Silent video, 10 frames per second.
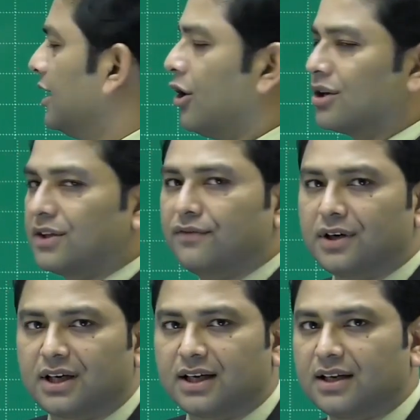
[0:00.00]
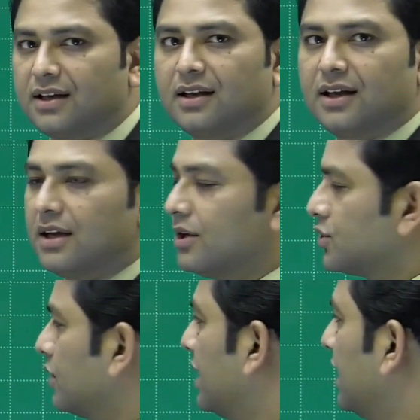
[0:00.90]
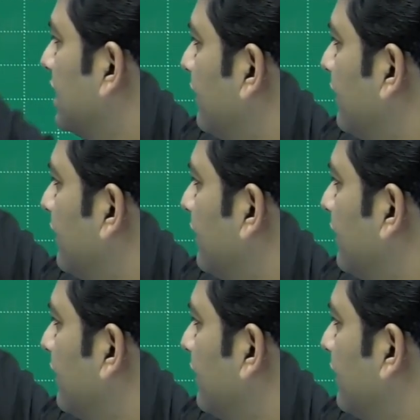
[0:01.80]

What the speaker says: along the vertical. So here the